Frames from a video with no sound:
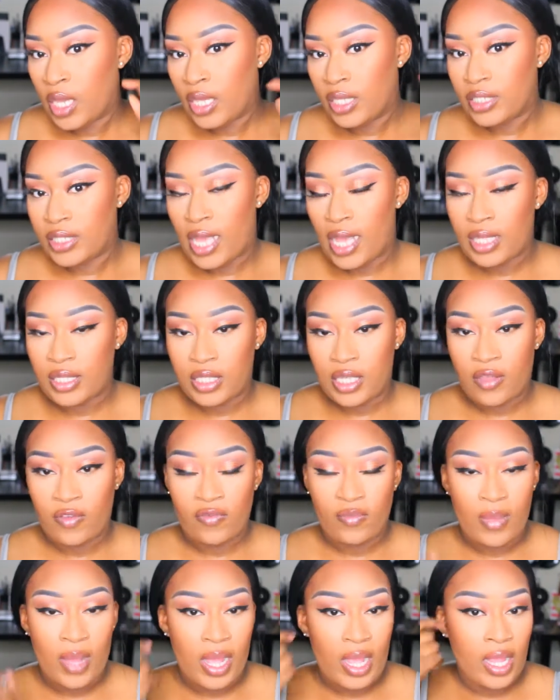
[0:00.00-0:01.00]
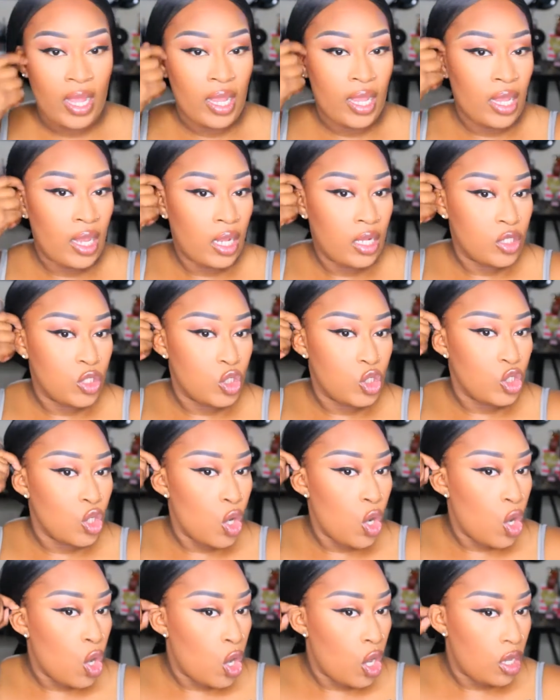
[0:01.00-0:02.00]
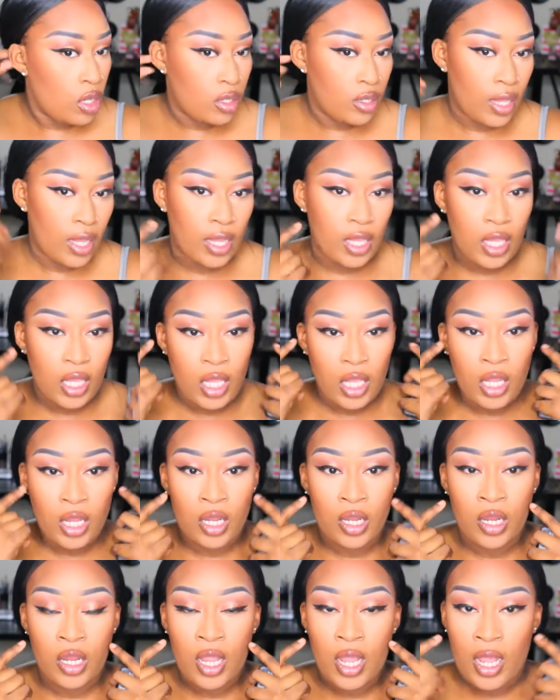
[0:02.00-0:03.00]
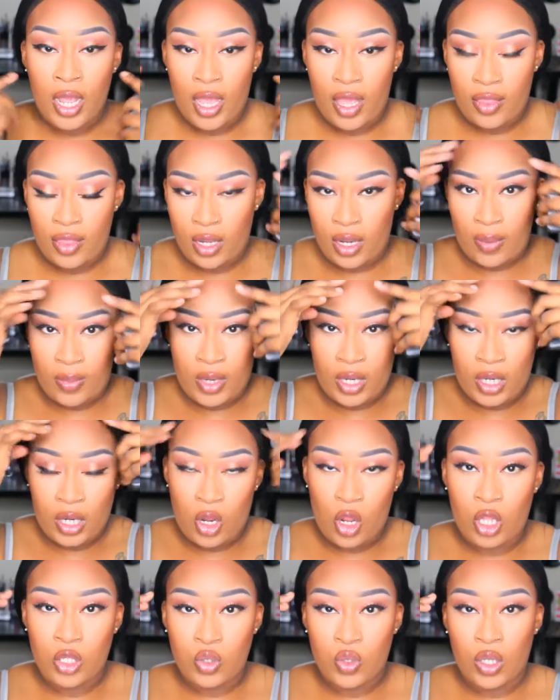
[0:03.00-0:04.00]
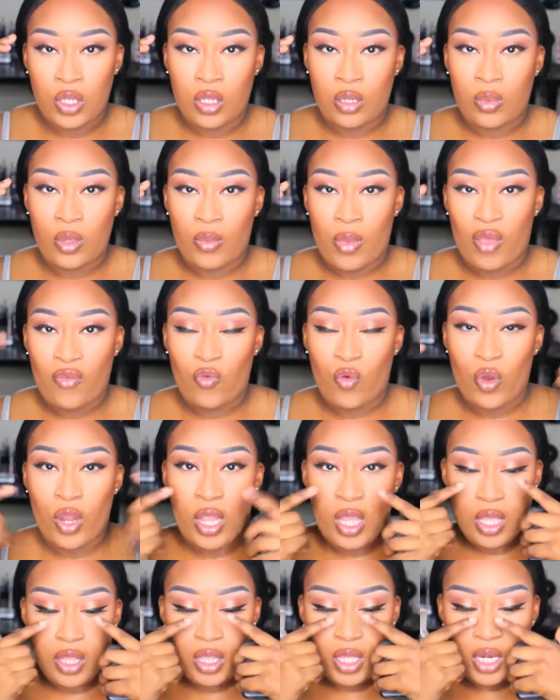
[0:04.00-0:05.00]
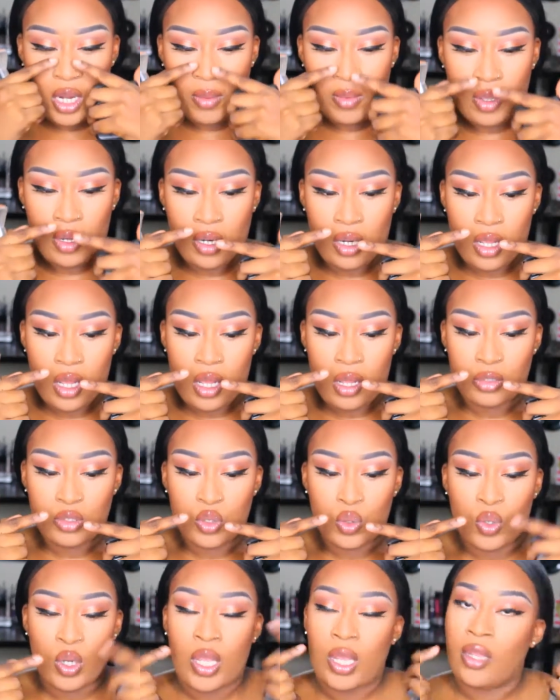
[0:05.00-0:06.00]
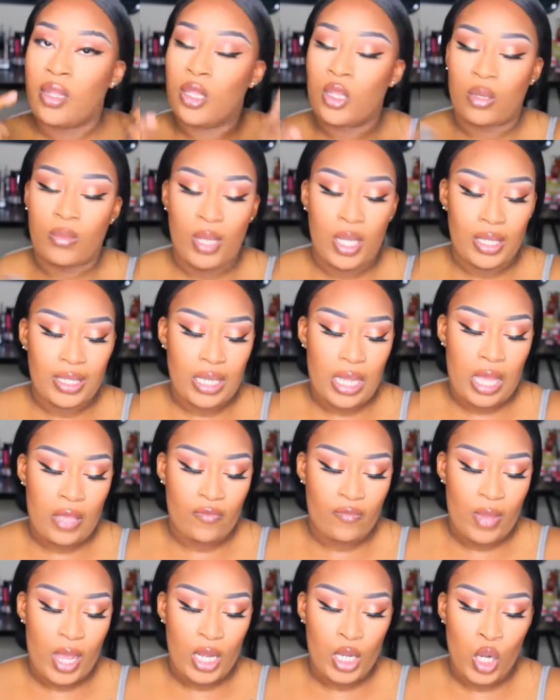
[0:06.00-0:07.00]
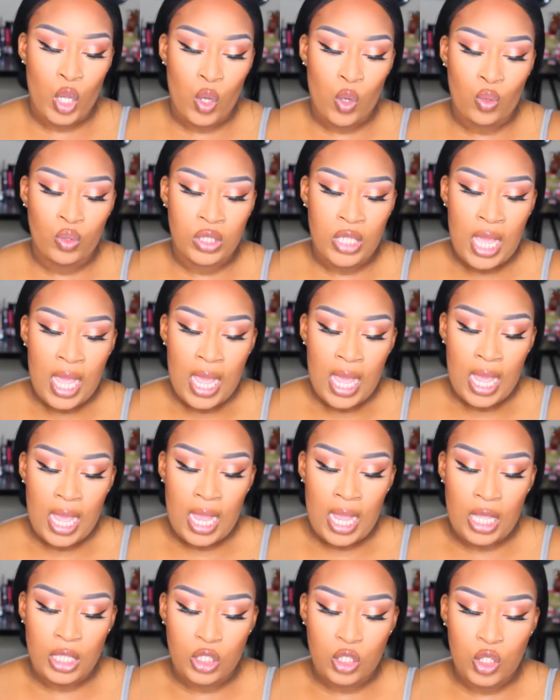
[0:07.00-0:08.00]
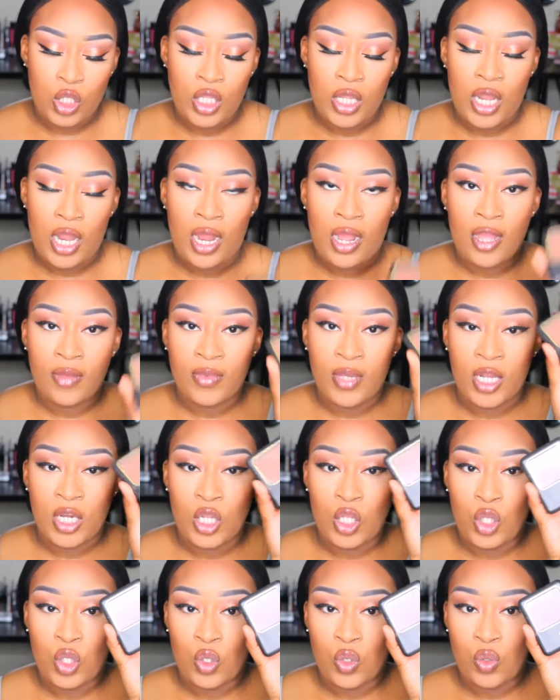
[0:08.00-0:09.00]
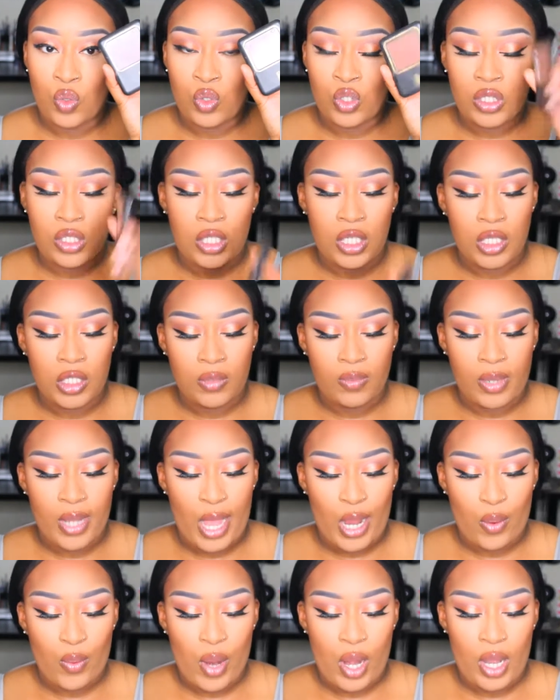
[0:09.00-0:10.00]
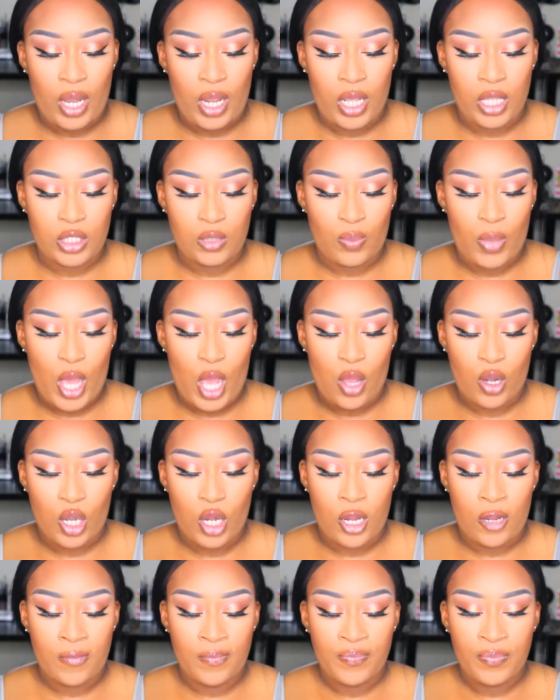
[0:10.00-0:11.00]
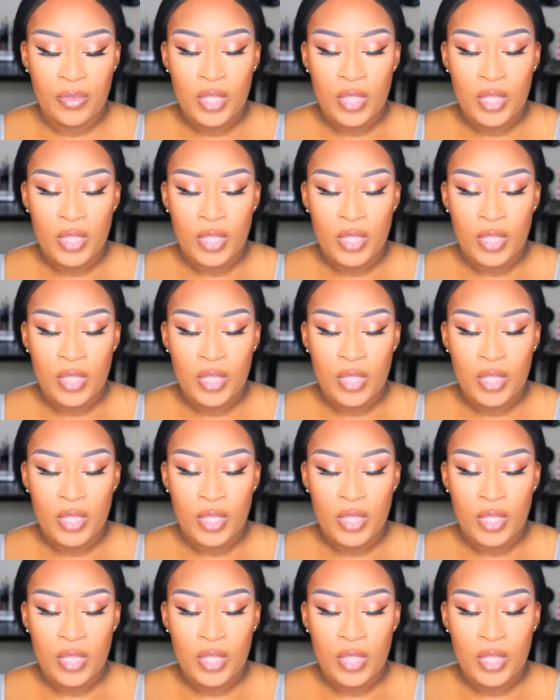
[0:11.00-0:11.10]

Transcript: sides of my jaw, like here, and then I'm going to contour a little bit of my forehead, and then I'm going to contour a little bit of my nose. And to do that, I'm going to use this Black Radiance powder